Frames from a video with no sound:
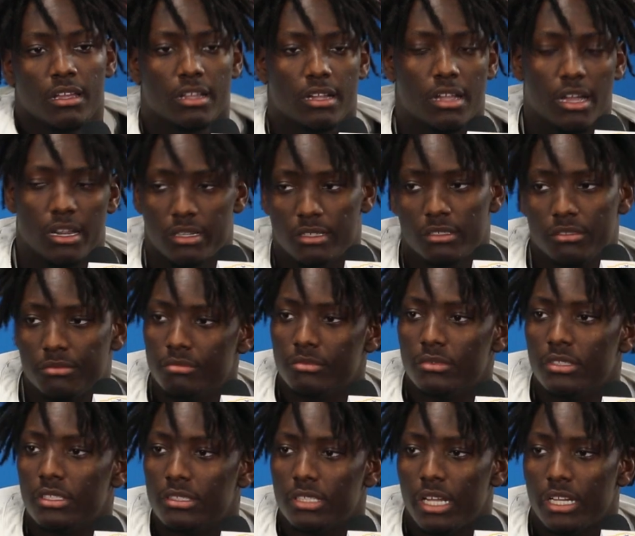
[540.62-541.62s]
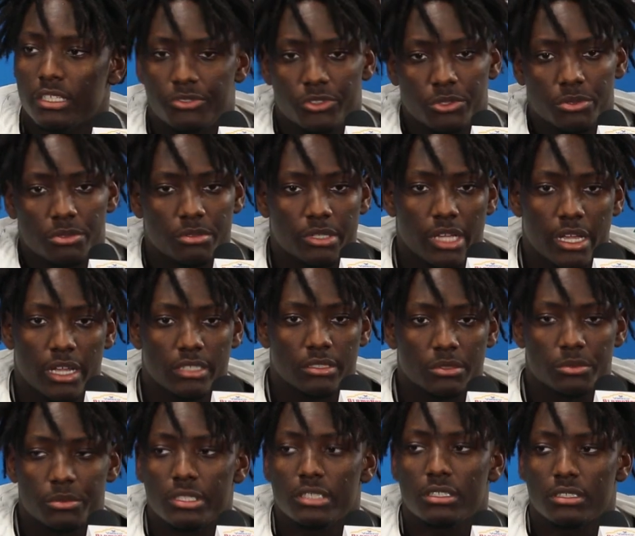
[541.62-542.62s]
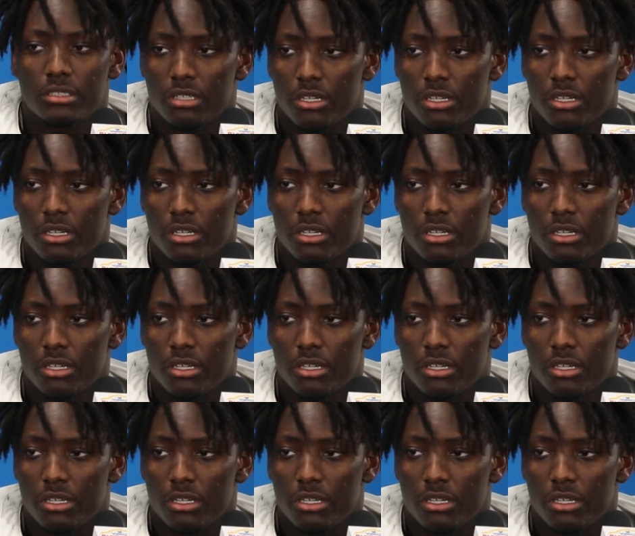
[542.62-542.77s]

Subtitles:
kind of these next few days and weeks.